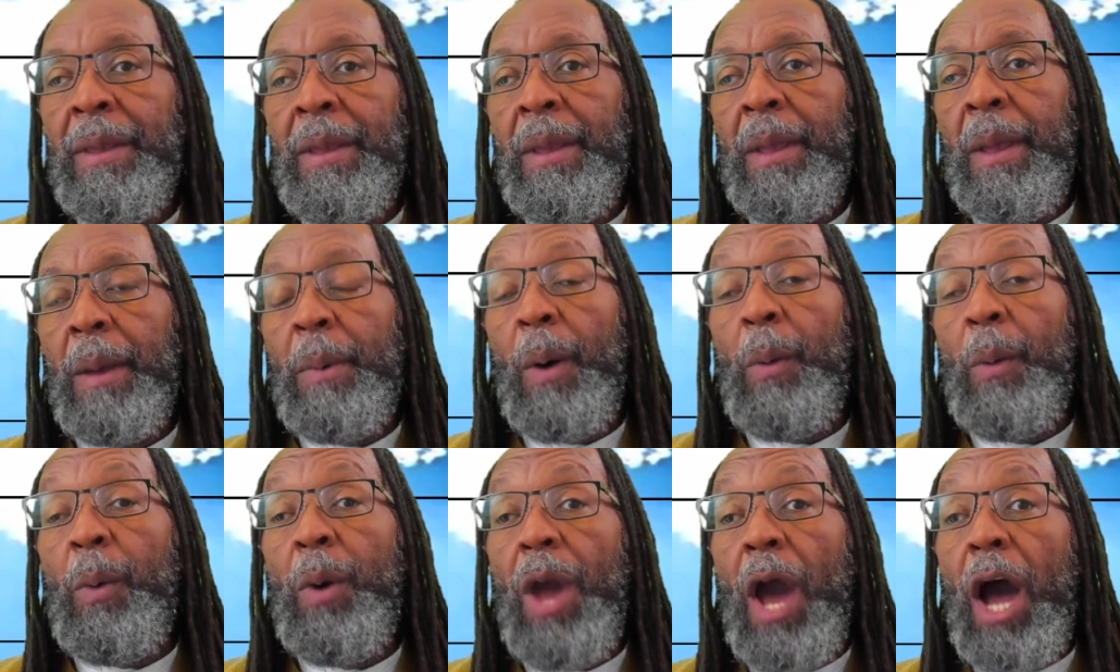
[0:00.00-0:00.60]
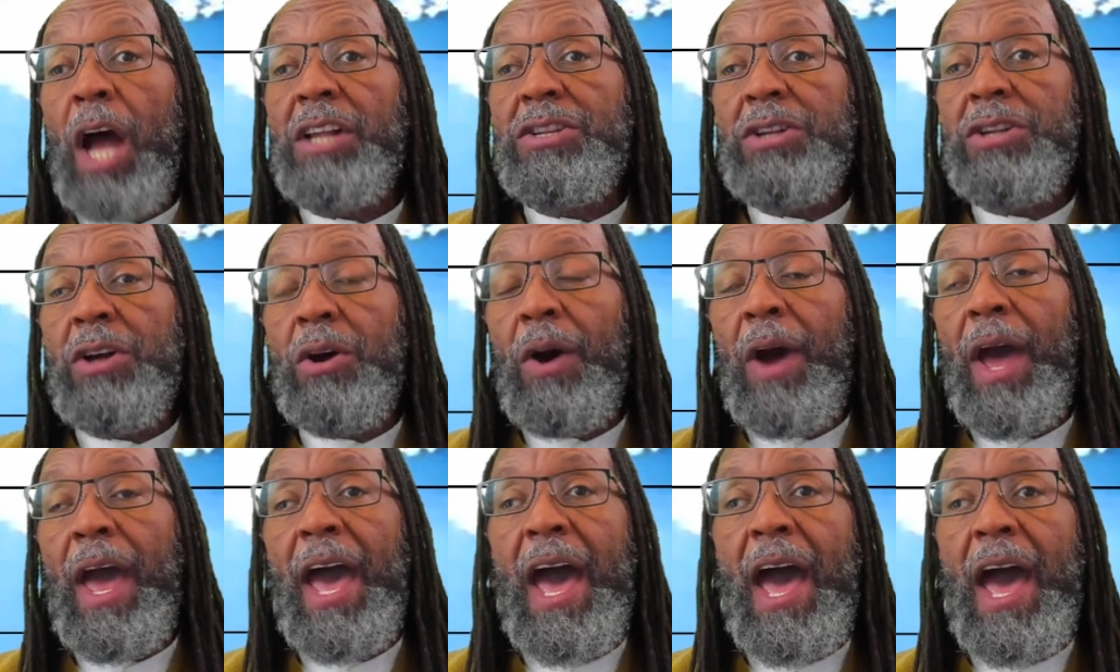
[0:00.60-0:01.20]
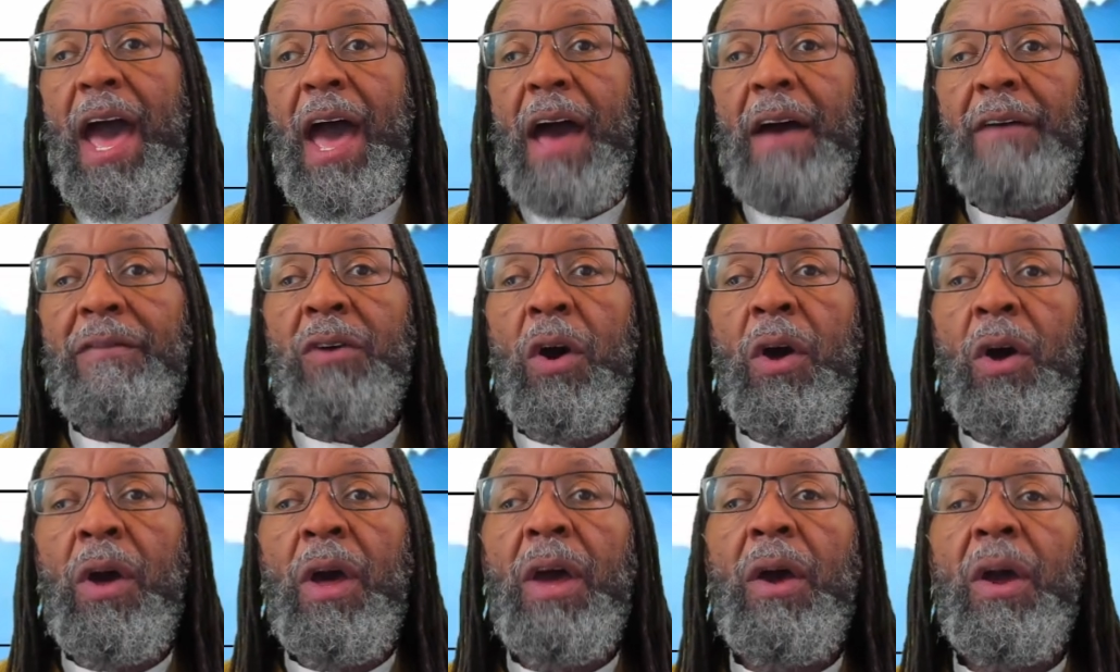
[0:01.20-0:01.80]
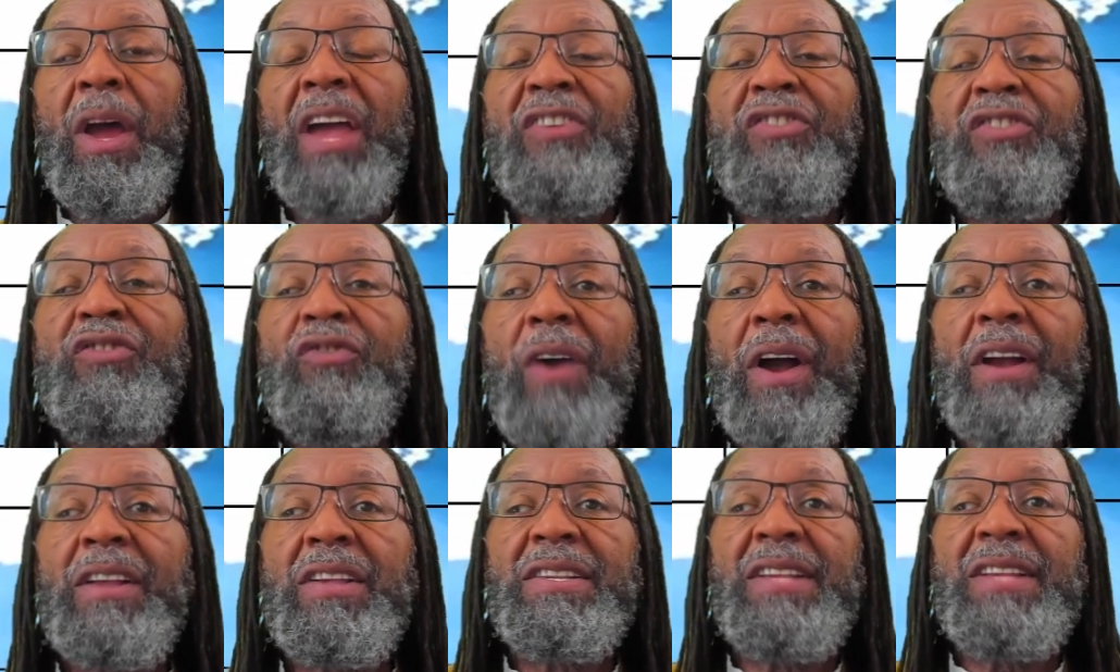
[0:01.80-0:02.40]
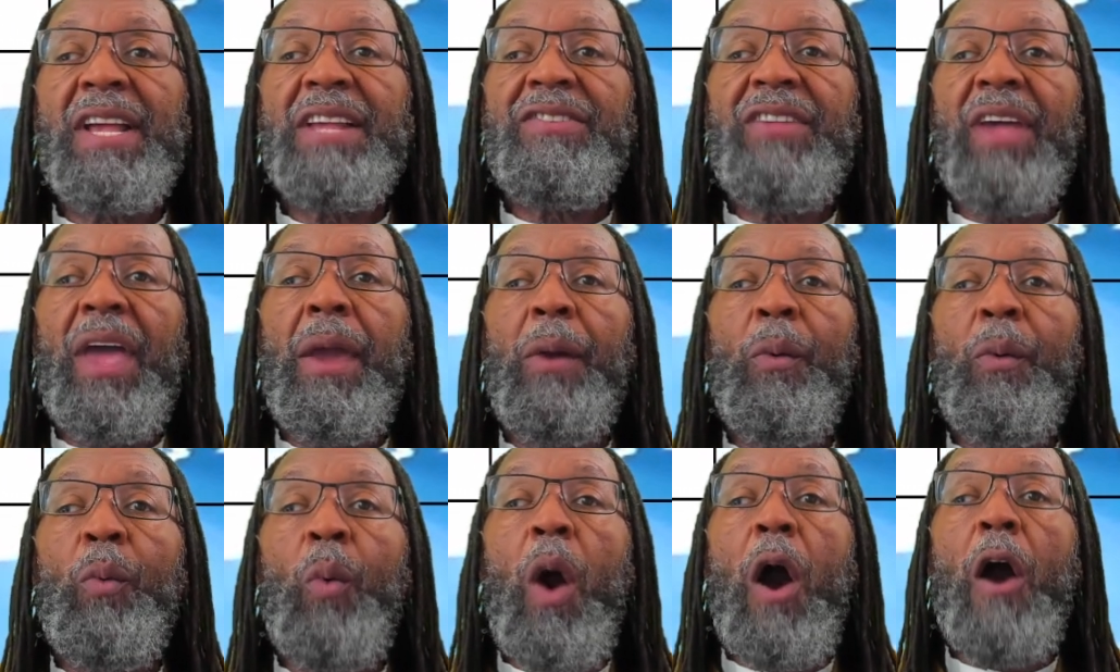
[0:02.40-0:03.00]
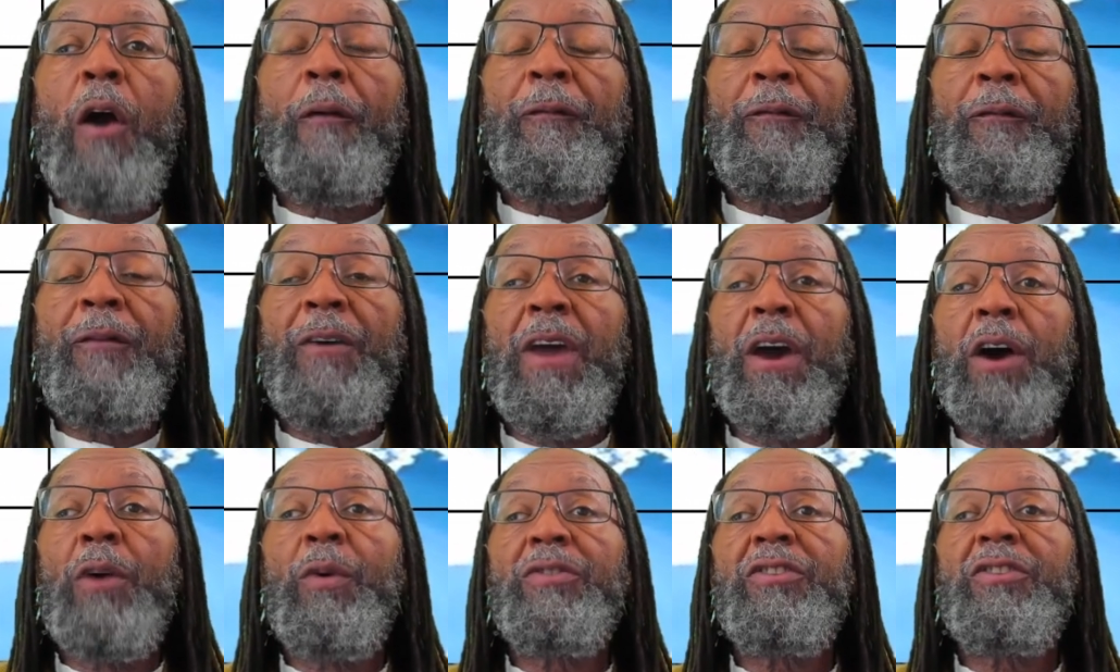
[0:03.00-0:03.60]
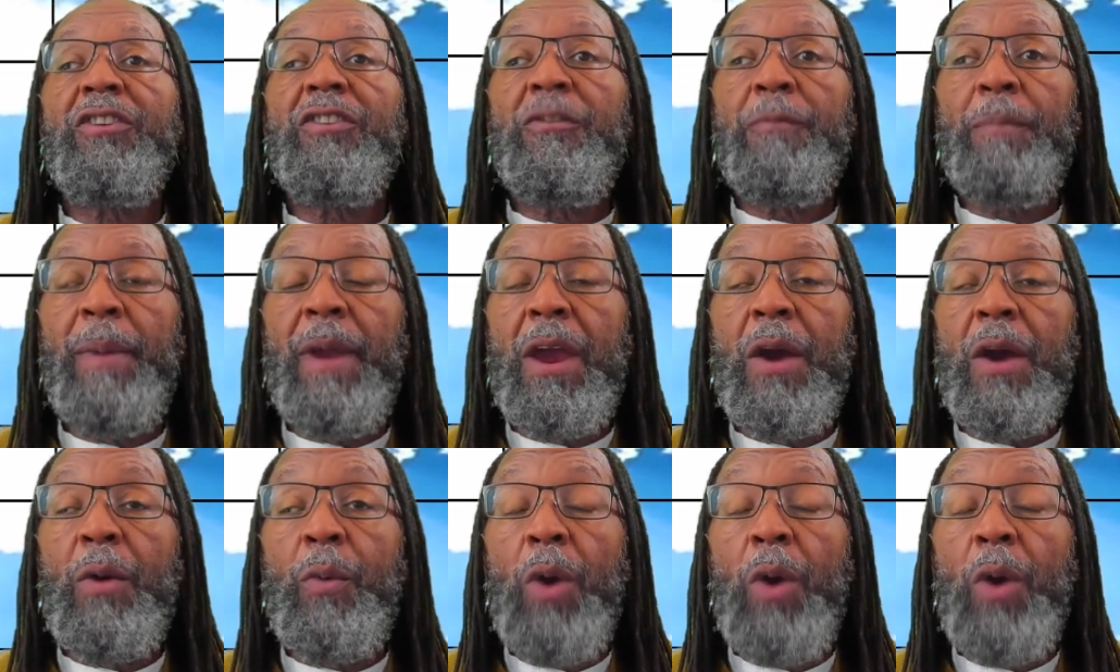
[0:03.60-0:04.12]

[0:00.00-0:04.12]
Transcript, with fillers: But we also have instructions that say walk filled with the Spirit.